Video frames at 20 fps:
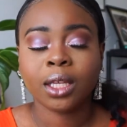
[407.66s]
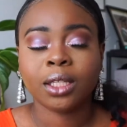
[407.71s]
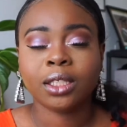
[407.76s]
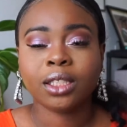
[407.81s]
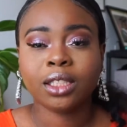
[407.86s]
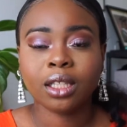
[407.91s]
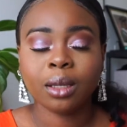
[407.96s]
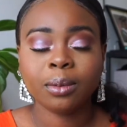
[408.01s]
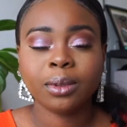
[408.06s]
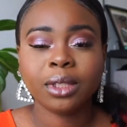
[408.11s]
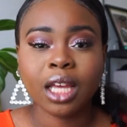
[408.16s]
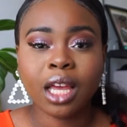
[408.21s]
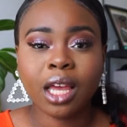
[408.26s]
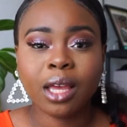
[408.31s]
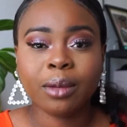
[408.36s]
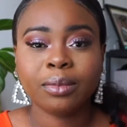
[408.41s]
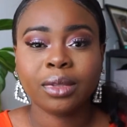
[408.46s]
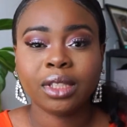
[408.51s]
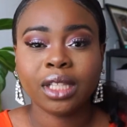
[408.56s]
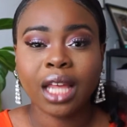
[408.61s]

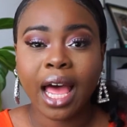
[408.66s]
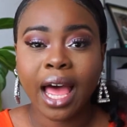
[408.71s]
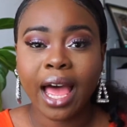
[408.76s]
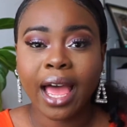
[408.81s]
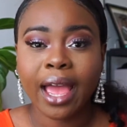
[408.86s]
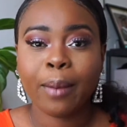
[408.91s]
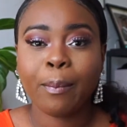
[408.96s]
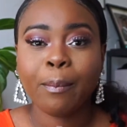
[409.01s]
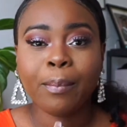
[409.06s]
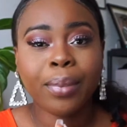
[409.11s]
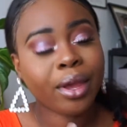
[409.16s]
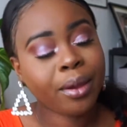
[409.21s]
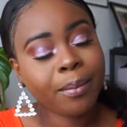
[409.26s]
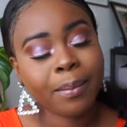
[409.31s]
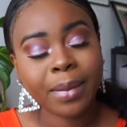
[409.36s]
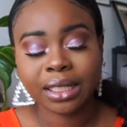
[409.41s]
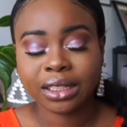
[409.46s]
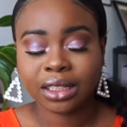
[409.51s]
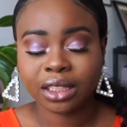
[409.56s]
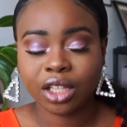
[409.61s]
Sometimes I put
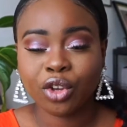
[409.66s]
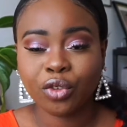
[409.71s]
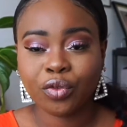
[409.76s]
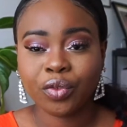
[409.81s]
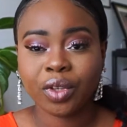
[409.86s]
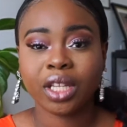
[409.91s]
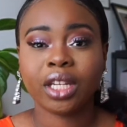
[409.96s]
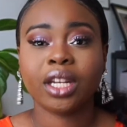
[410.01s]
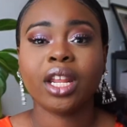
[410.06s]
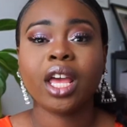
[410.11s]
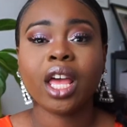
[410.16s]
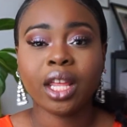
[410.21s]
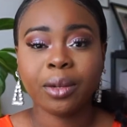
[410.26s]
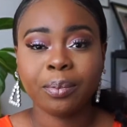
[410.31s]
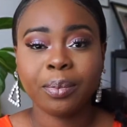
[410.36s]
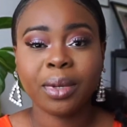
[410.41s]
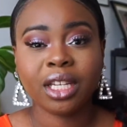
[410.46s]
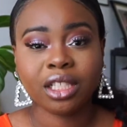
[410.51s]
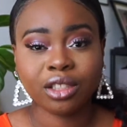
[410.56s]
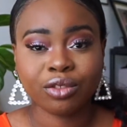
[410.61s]
myself in
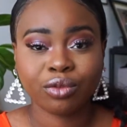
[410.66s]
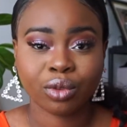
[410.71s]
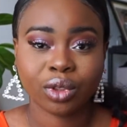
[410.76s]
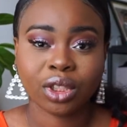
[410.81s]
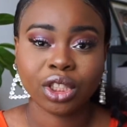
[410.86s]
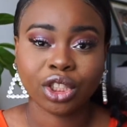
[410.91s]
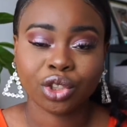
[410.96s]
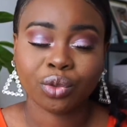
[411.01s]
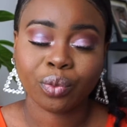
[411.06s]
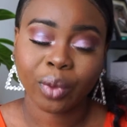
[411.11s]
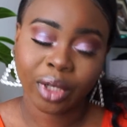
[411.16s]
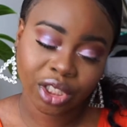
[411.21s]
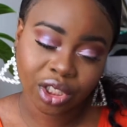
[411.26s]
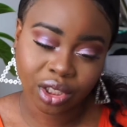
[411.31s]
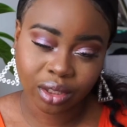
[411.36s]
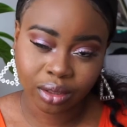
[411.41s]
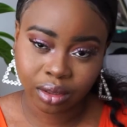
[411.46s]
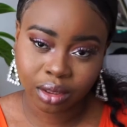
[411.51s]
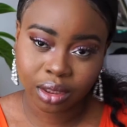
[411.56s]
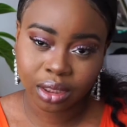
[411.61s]
unpeaceful
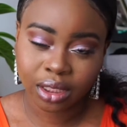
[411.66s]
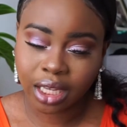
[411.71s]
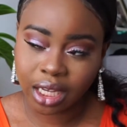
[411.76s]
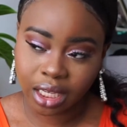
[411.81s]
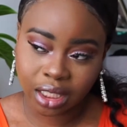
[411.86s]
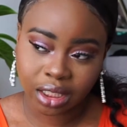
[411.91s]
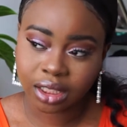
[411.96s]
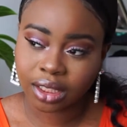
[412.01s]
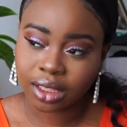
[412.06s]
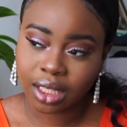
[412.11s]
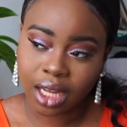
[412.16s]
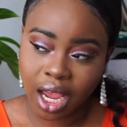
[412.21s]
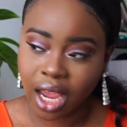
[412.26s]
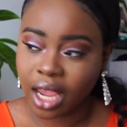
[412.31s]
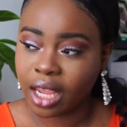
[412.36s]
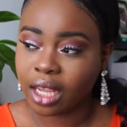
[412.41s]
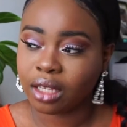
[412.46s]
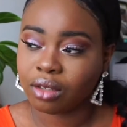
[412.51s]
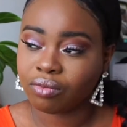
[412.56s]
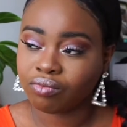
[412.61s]
situations, and it's
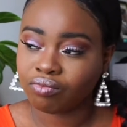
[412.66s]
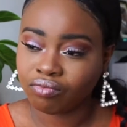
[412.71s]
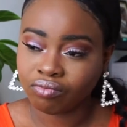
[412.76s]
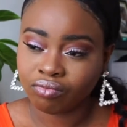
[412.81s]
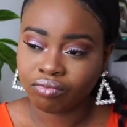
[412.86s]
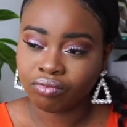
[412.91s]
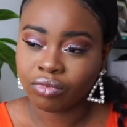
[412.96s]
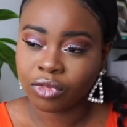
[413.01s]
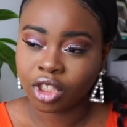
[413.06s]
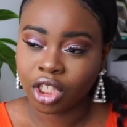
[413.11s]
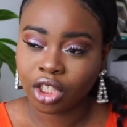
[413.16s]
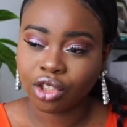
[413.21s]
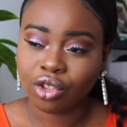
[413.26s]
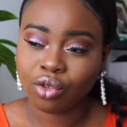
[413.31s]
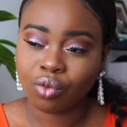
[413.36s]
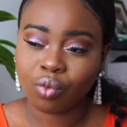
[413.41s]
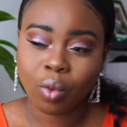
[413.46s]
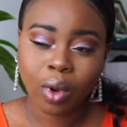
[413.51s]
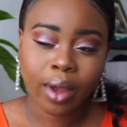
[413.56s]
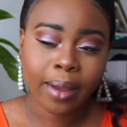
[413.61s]
like,
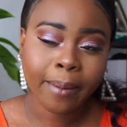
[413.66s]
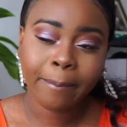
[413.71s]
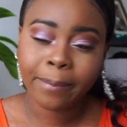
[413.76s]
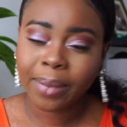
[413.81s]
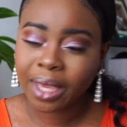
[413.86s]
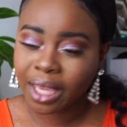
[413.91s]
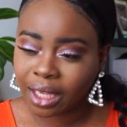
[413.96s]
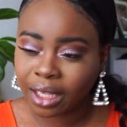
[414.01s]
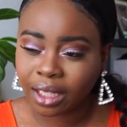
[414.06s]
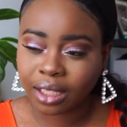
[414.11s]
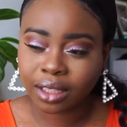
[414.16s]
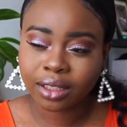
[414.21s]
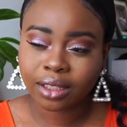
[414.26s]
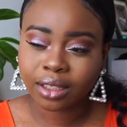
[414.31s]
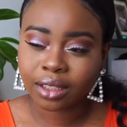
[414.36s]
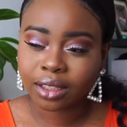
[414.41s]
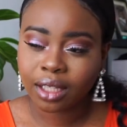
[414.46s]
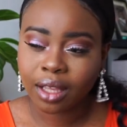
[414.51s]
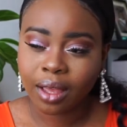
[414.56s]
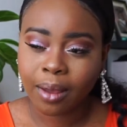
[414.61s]
you want
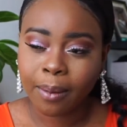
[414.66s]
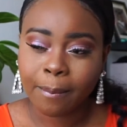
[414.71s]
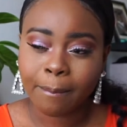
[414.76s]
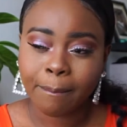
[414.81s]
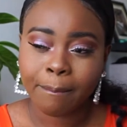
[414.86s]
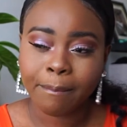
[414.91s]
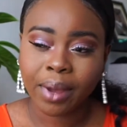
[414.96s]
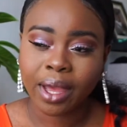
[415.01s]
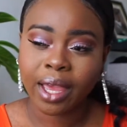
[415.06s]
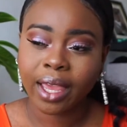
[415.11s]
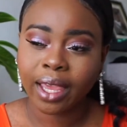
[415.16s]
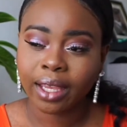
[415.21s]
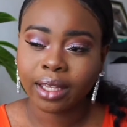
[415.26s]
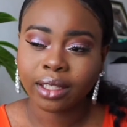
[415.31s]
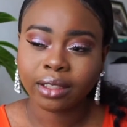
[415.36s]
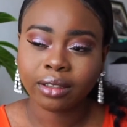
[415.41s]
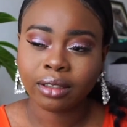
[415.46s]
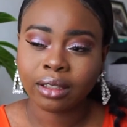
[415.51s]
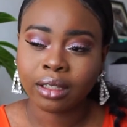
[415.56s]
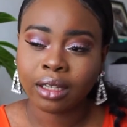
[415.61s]
peace, but
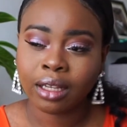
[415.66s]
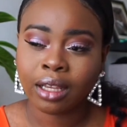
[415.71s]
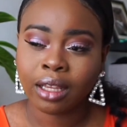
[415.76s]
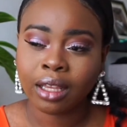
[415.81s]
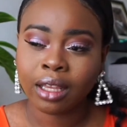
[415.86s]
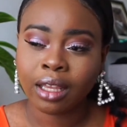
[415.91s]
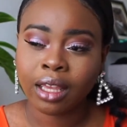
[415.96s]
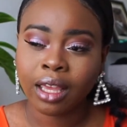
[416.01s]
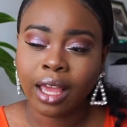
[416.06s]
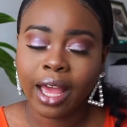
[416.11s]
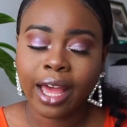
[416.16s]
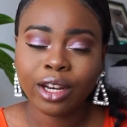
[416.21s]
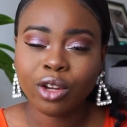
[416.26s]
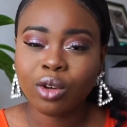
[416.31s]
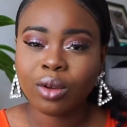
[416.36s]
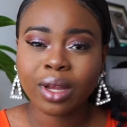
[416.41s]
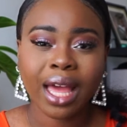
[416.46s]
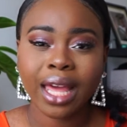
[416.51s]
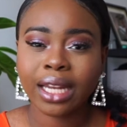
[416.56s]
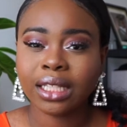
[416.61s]
I
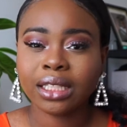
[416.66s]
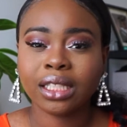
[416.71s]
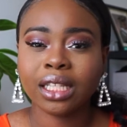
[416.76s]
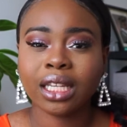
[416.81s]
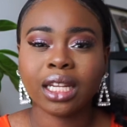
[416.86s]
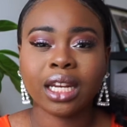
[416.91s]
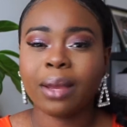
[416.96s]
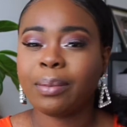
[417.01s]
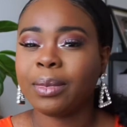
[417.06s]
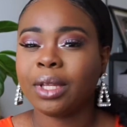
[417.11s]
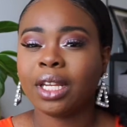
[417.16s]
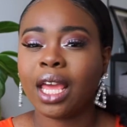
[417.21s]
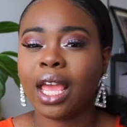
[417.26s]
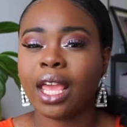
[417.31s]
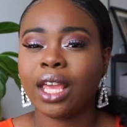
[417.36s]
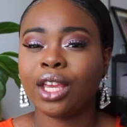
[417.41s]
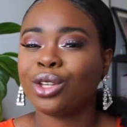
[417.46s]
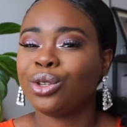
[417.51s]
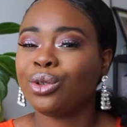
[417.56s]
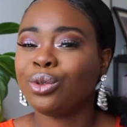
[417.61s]
know God is looking at me
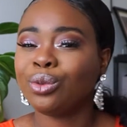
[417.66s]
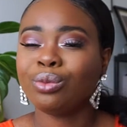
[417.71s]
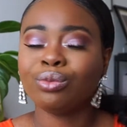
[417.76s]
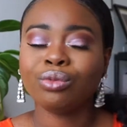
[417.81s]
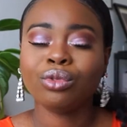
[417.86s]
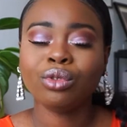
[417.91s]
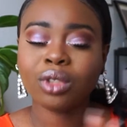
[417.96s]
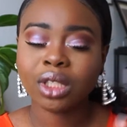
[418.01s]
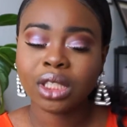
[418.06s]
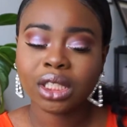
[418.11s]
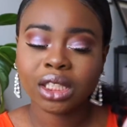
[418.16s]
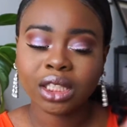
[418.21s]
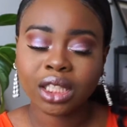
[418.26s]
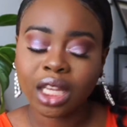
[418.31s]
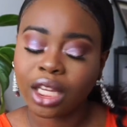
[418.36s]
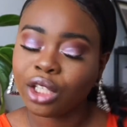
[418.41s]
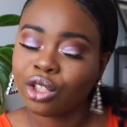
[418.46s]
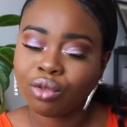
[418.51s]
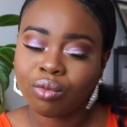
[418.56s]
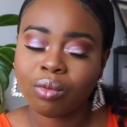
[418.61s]
like, you you just
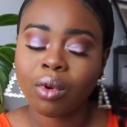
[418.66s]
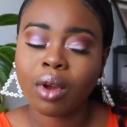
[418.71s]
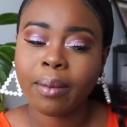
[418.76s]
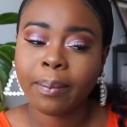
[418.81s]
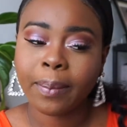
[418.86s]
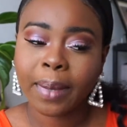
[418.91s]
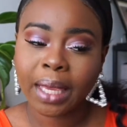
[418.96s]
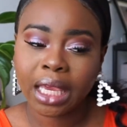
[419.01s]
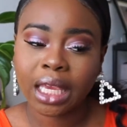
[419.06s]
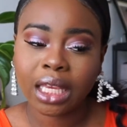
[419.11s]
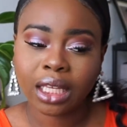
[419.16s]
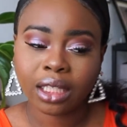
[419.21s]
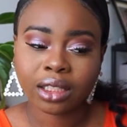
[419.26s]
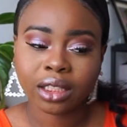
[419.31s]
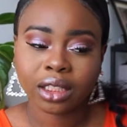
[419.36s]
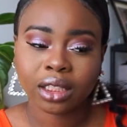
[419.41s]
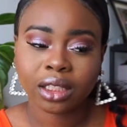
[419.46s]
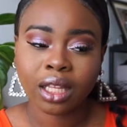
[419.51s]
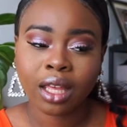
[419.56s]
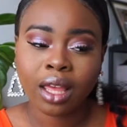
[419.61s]
said you want
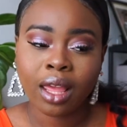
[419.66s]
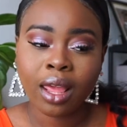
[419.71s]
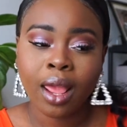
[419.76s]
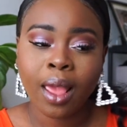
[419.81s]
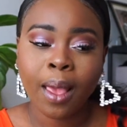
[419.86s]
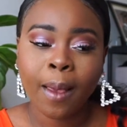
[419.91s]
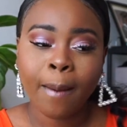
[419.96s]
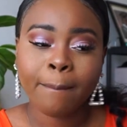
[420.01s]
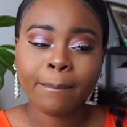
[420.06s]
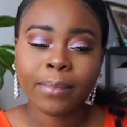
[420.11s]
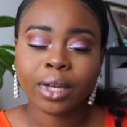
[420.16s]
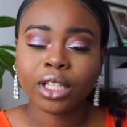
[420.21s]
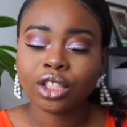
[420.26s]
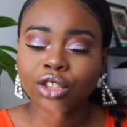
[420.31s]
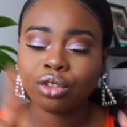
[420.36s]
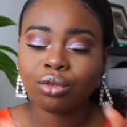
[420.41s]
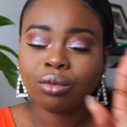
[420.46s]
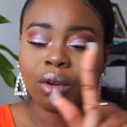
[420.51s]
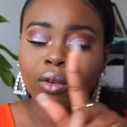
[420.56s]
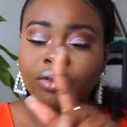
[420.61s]
peace,
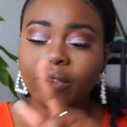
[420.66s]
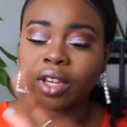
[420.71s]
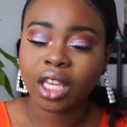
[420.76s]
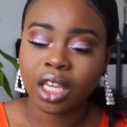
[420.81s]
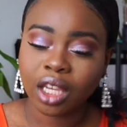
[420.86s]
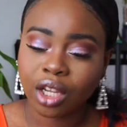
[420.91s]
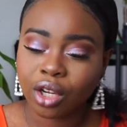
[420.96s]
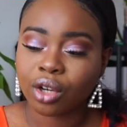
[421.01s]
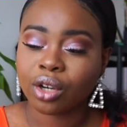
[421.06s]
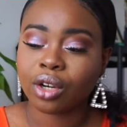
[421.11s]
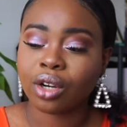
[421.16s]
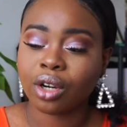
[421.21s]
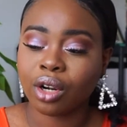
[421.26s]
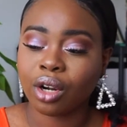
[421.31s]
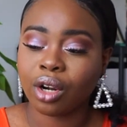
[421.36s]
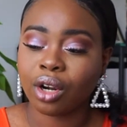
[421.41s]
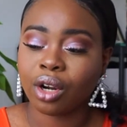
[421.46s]
but you over here